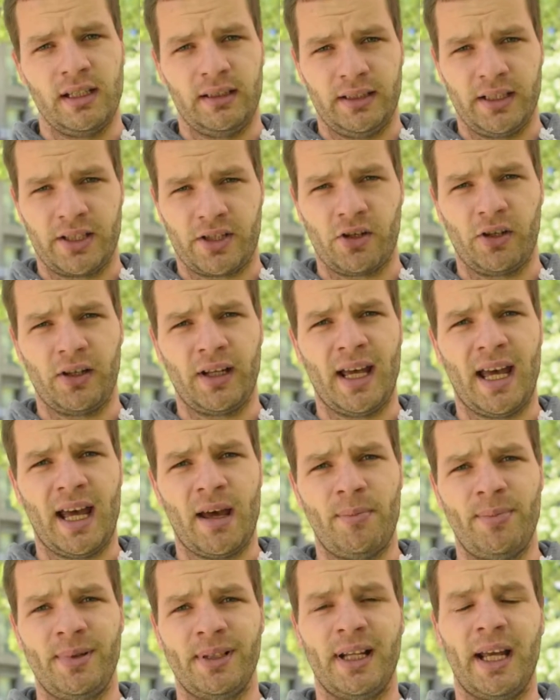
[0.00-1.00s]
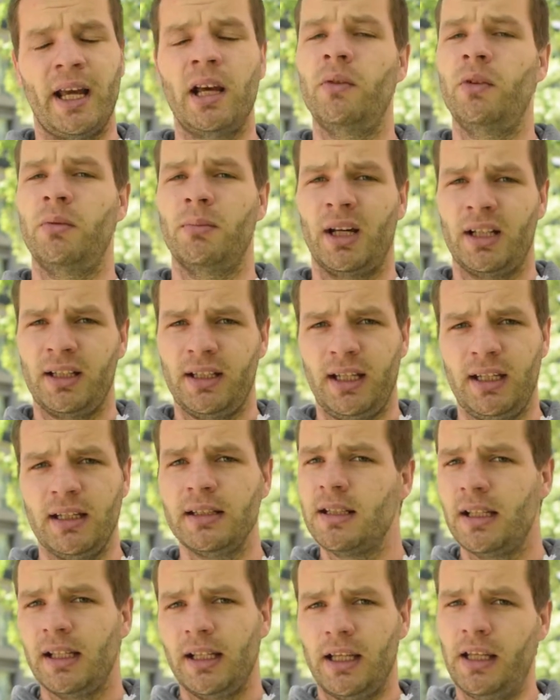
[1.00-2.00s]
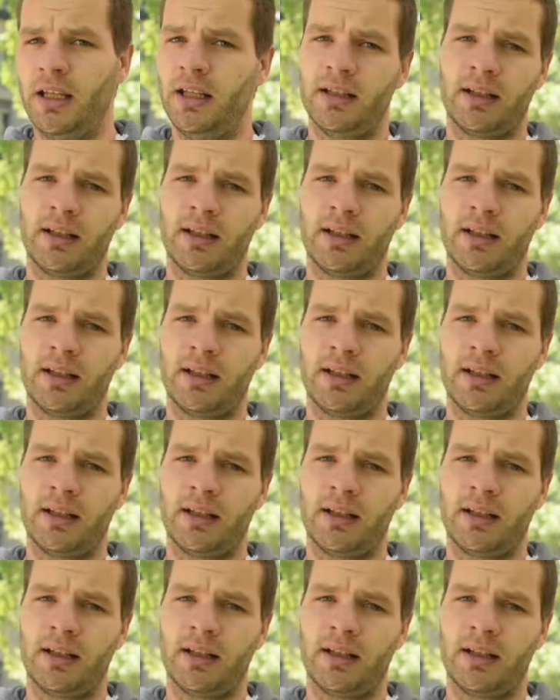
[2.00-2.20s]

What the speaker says: that's going to happen every Monday in